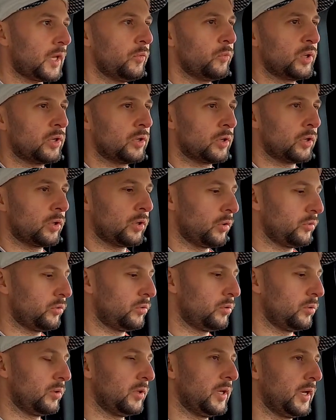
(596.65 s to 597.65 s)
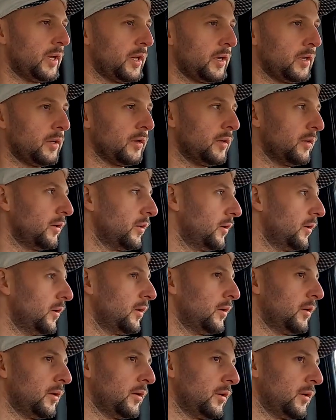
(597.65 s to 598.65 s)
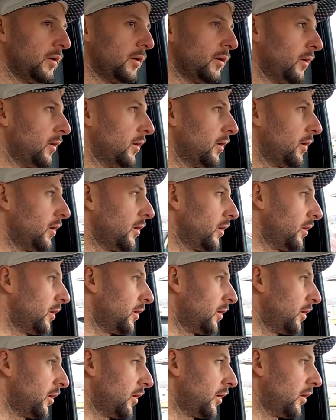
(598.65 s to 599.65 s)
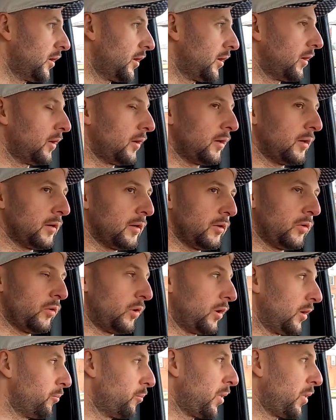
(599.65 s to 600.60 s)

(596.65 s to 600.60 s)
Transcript: We're gonna go to the on a